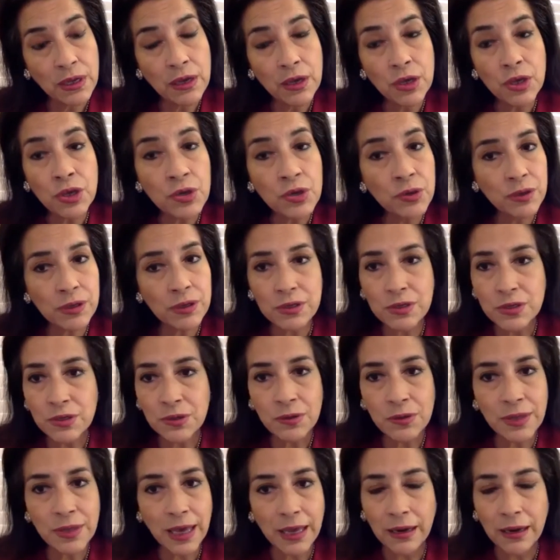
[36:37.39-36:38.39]
You can
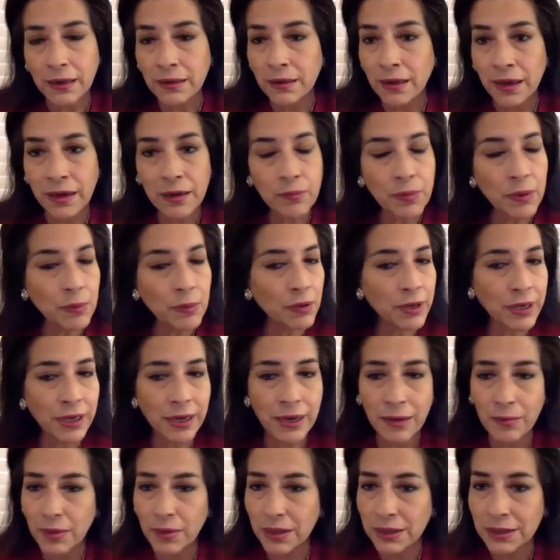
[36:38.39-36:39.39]
do that. A lot of people
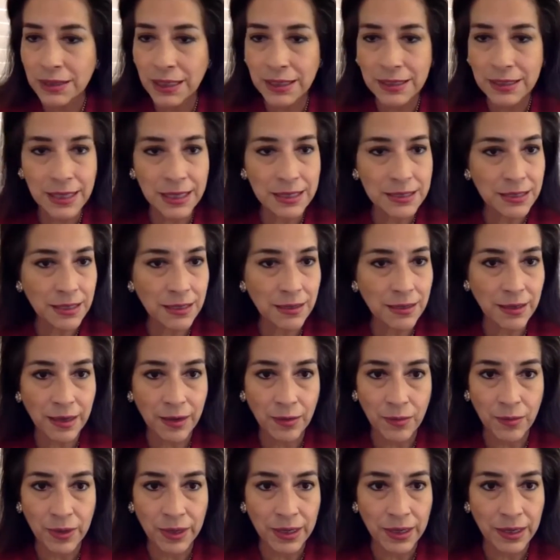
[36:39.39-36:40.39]
cannot multitask in
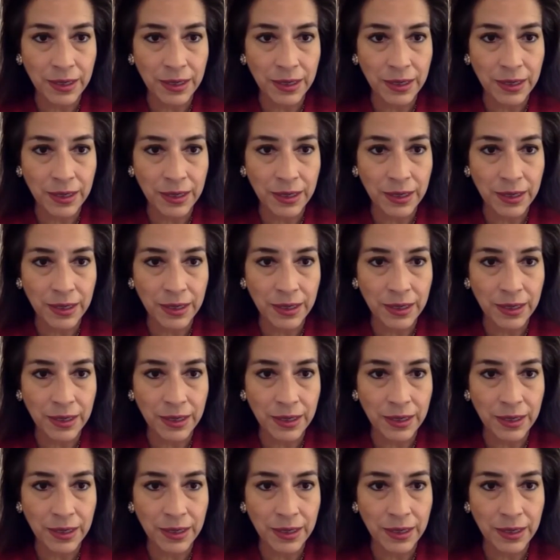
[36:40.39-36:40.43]
that way.